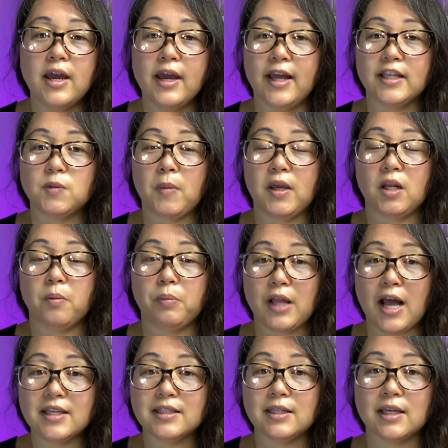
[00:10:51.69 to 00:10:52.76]
It's made of
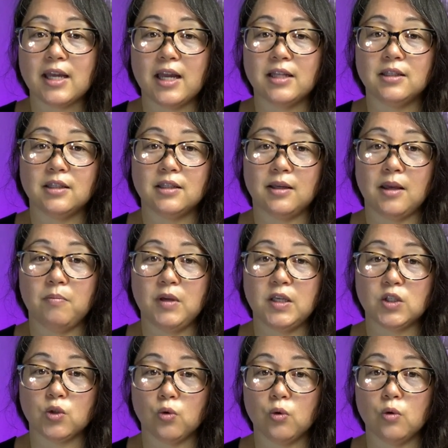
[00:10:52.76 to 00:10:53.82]
plastic and can be
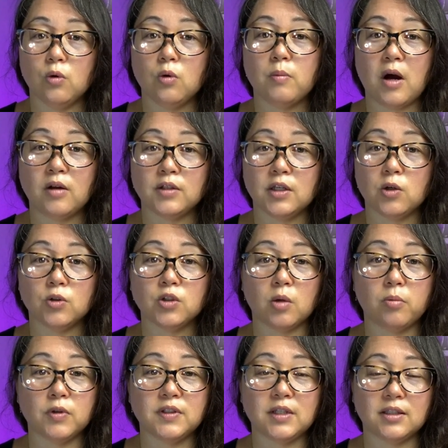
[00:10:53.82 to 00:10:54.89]
screw mounted or
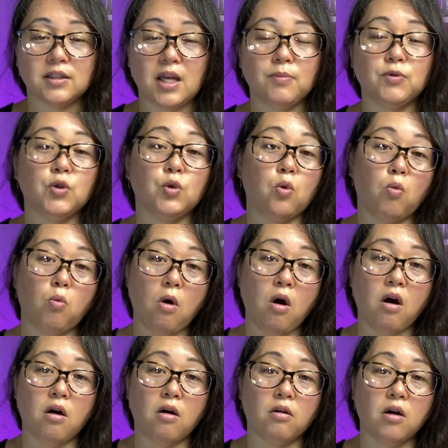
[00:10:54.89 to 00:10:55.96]
double stick taped to a
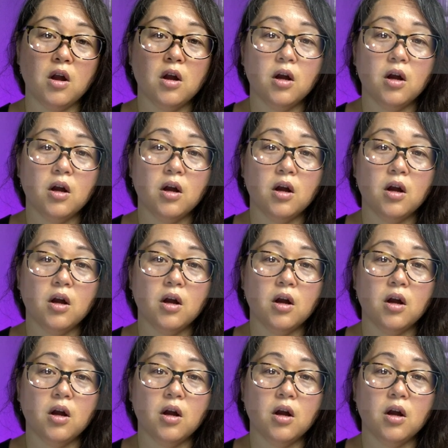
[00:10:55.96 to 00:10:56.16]
wall.